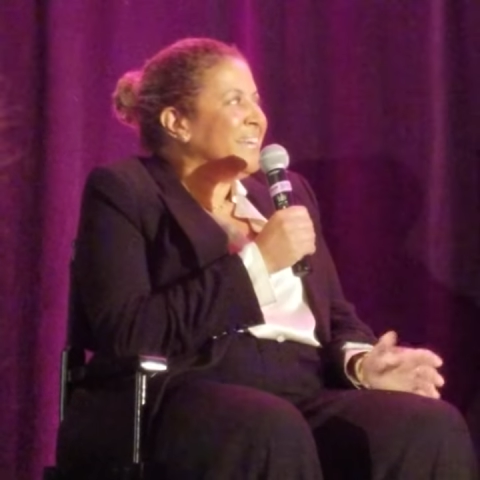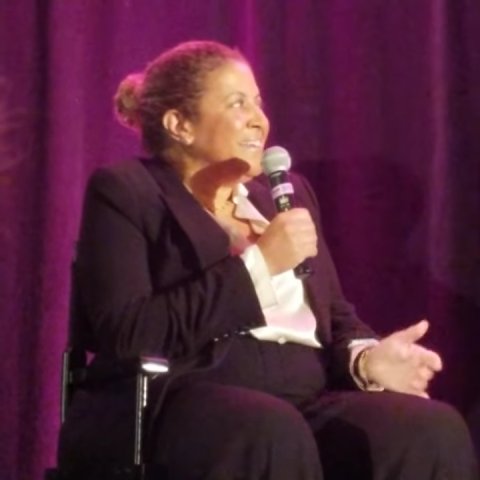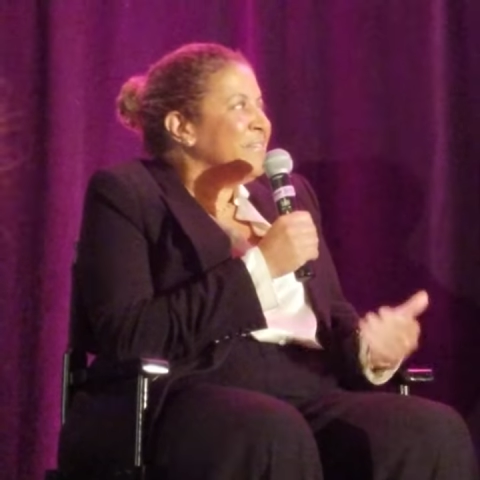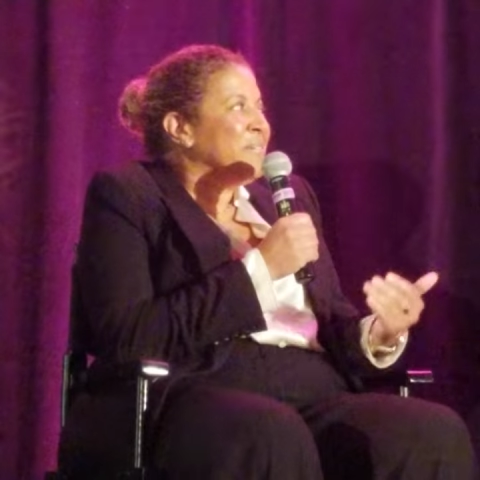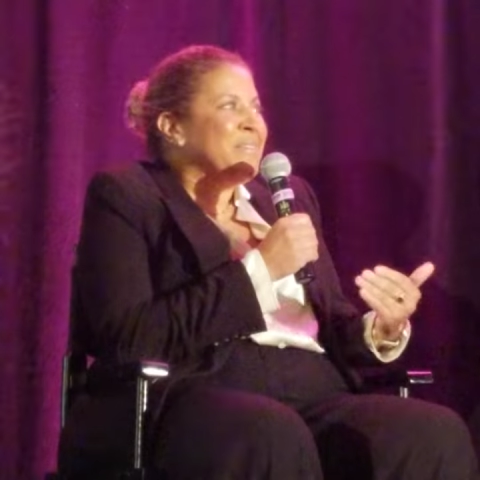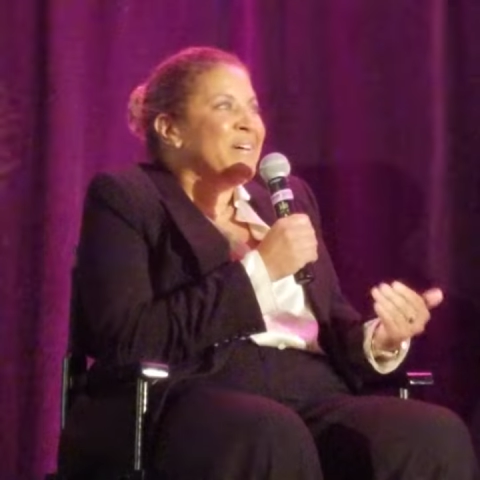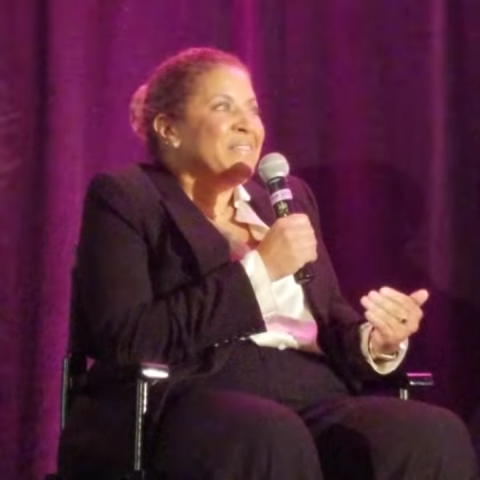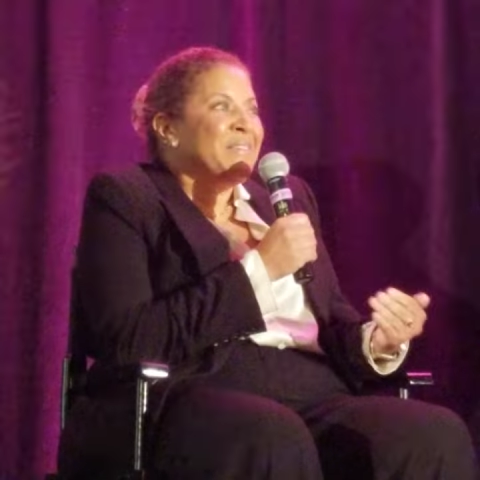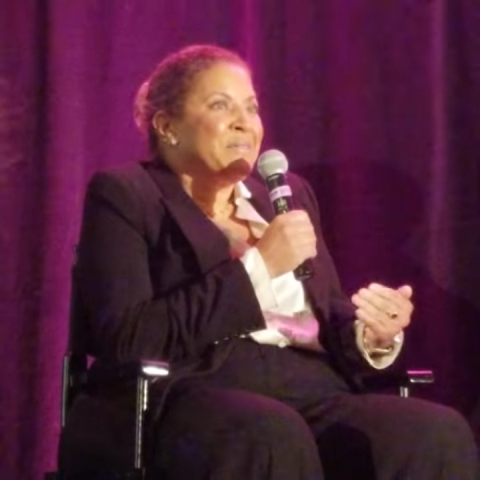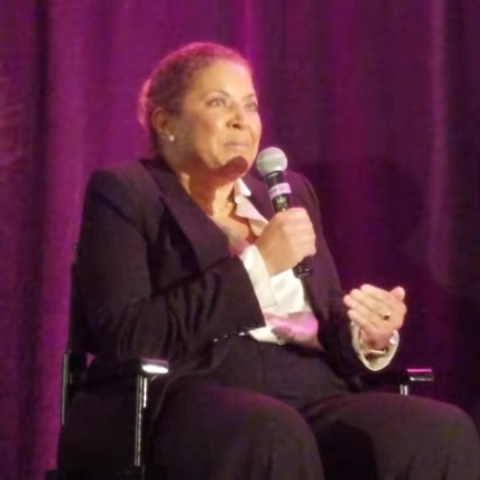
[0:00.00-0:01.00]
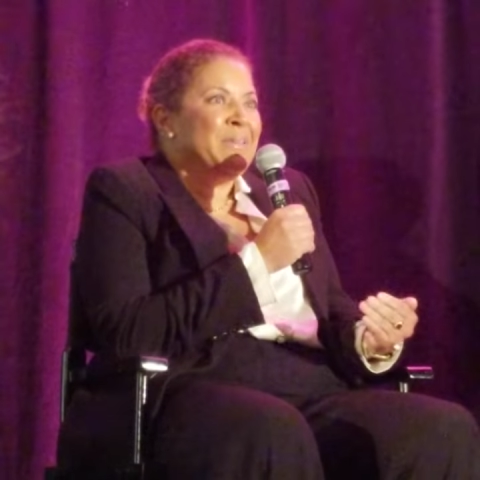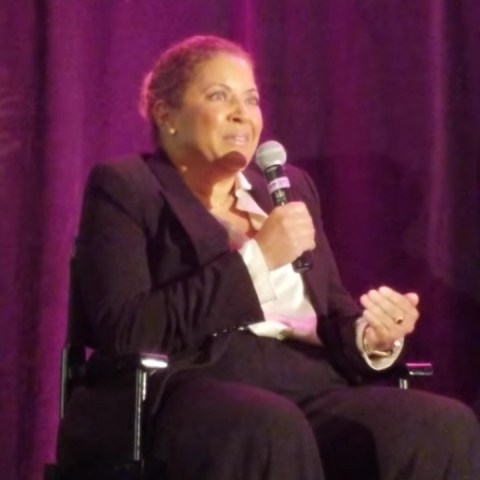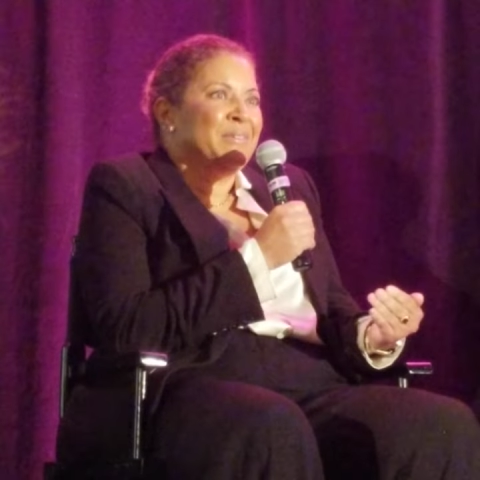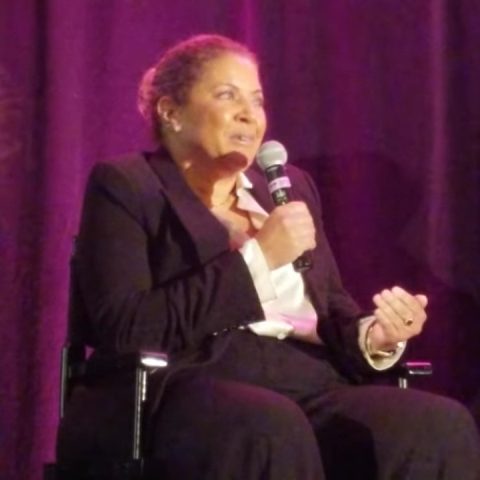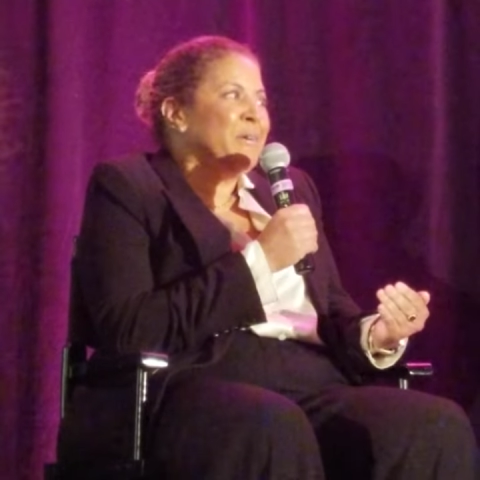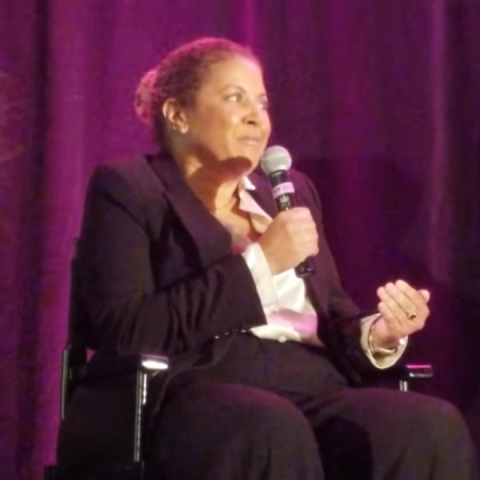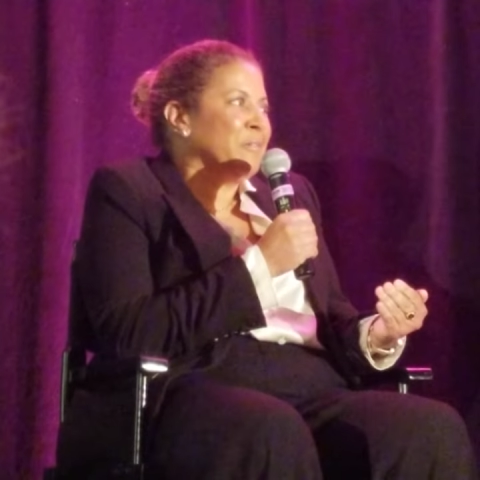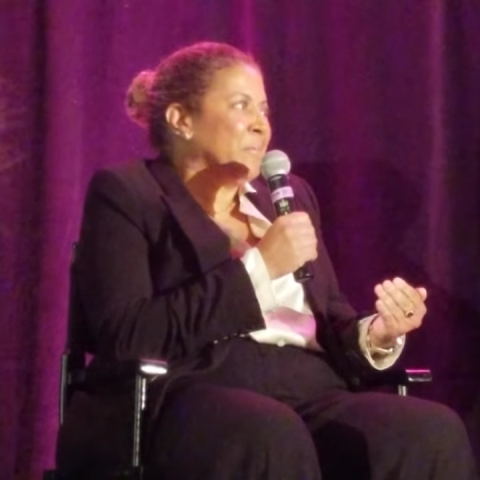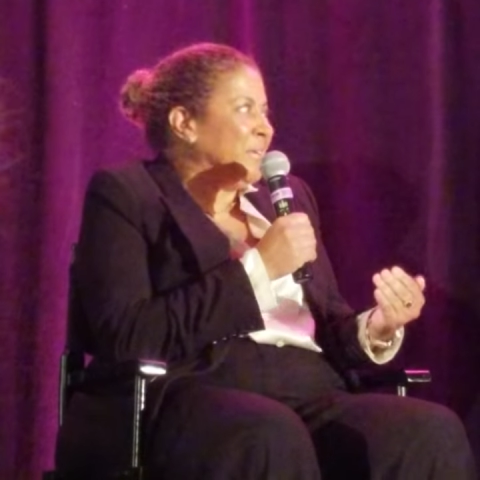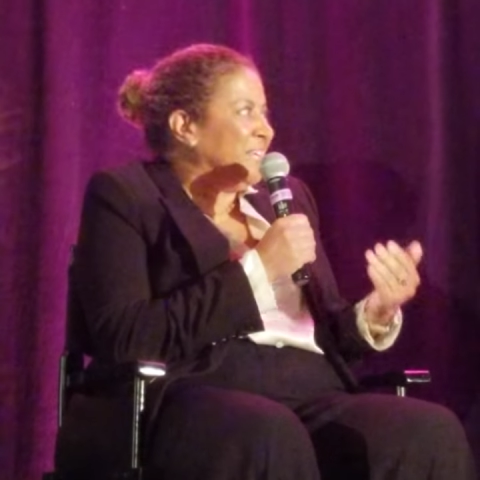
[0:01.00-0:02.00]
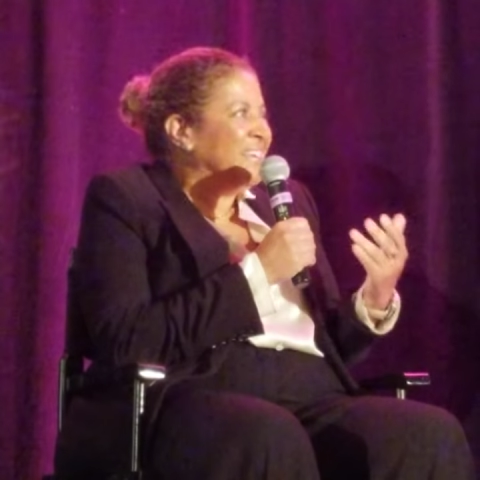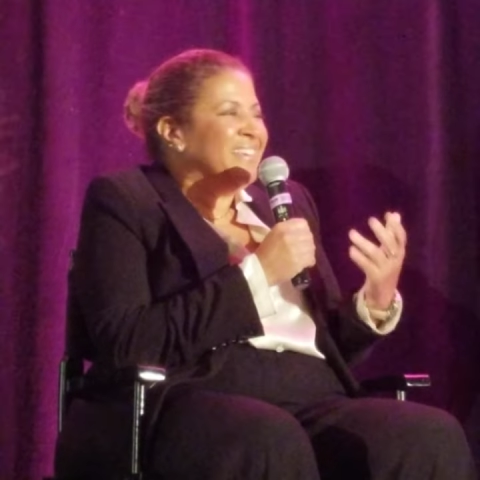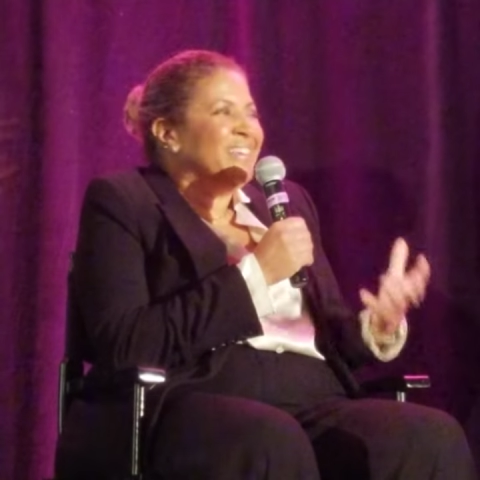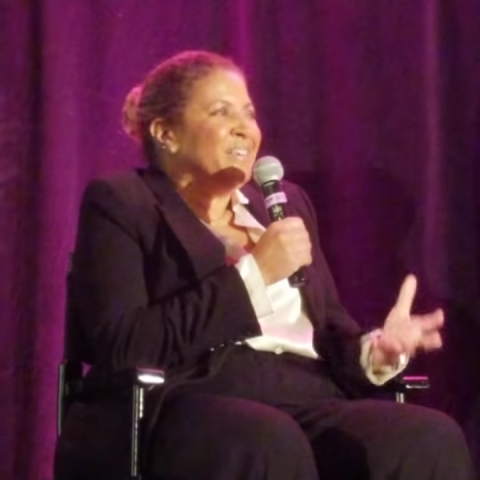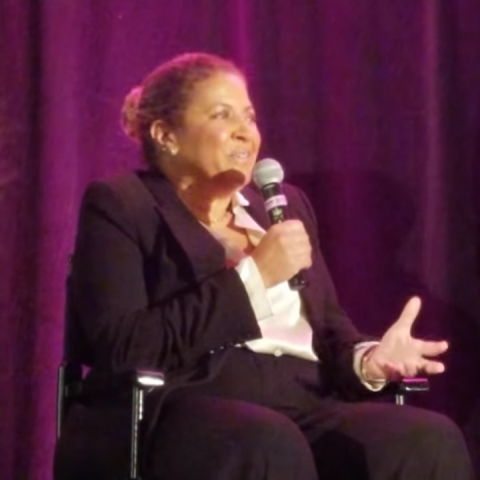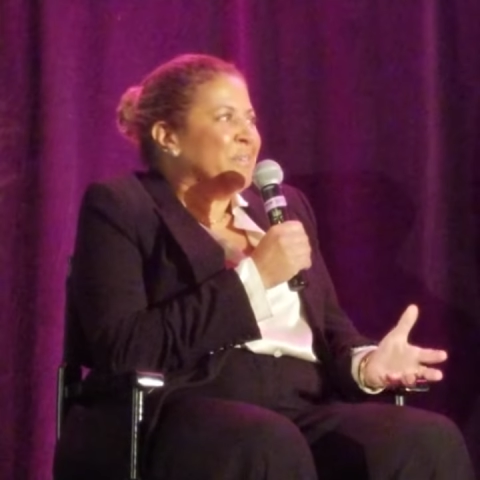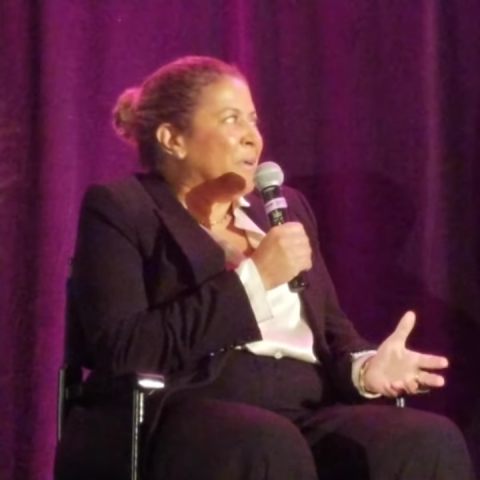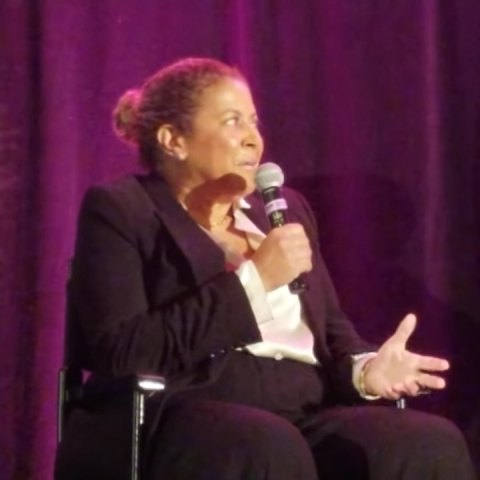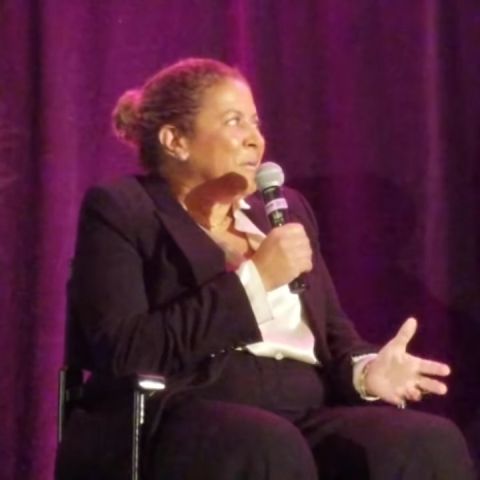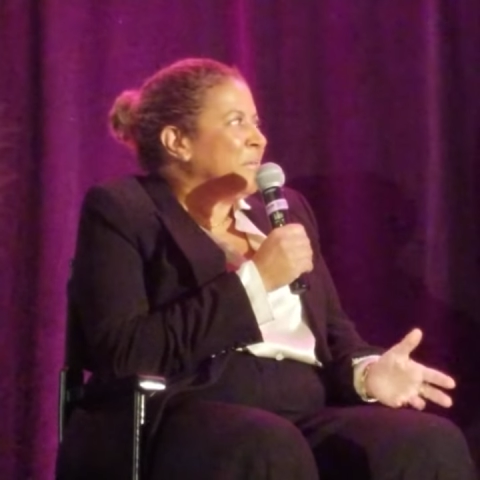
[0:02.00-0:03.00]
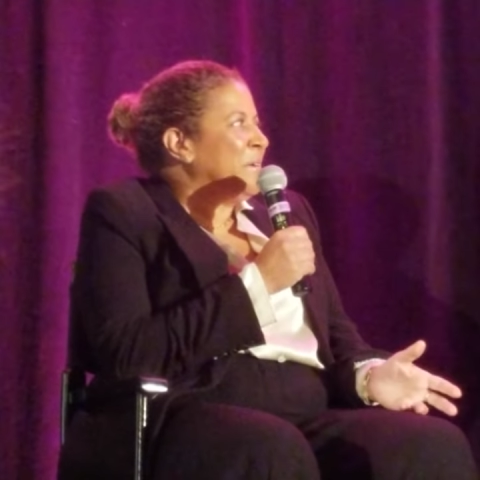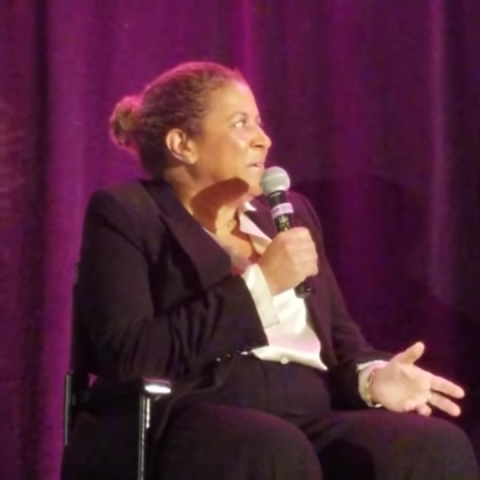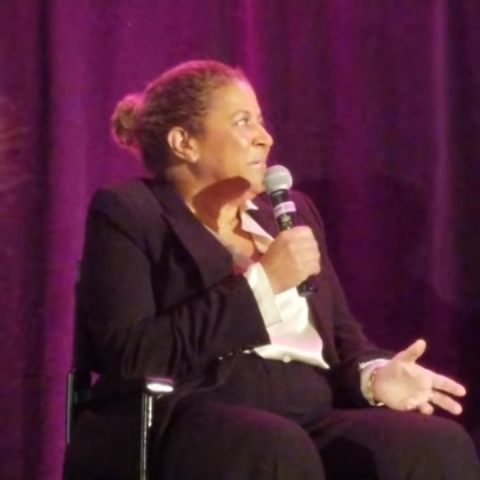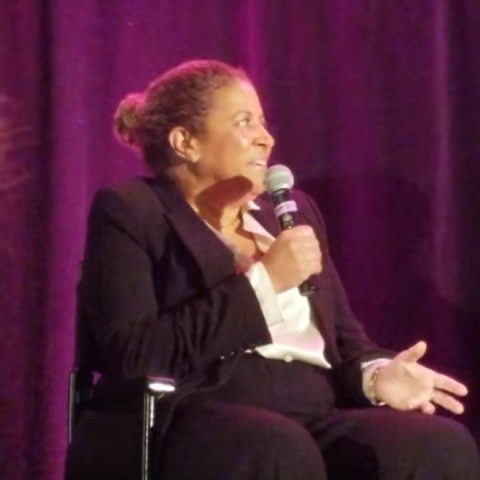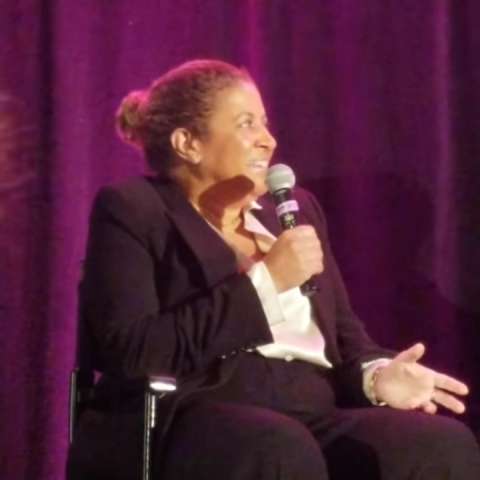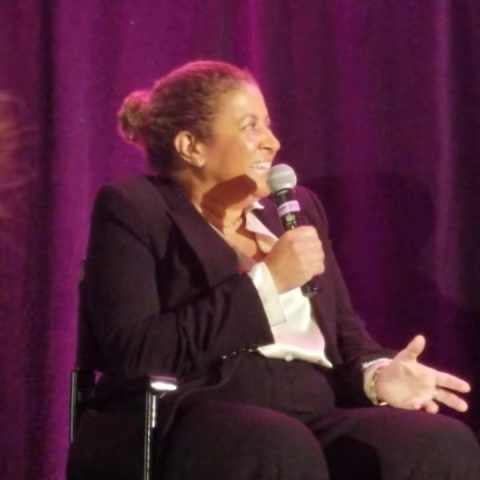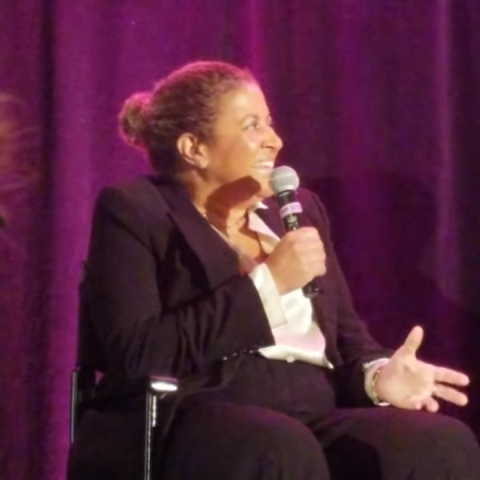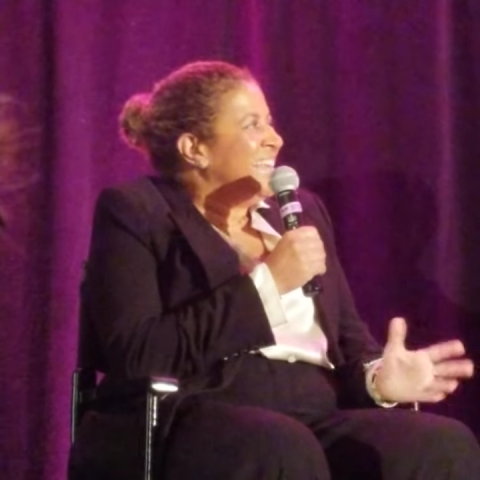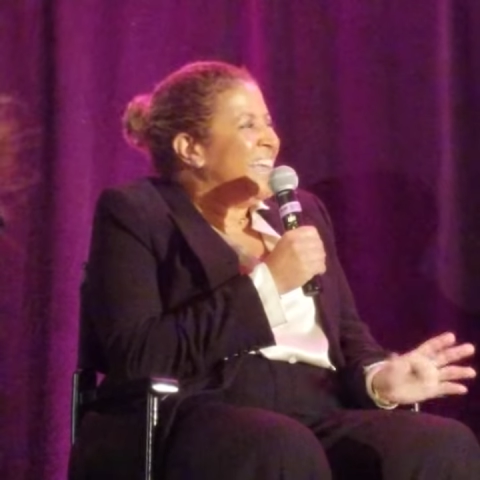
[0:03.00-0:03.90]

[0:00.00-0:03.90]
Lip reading: I never thought this would be the show for me is Yellowstone.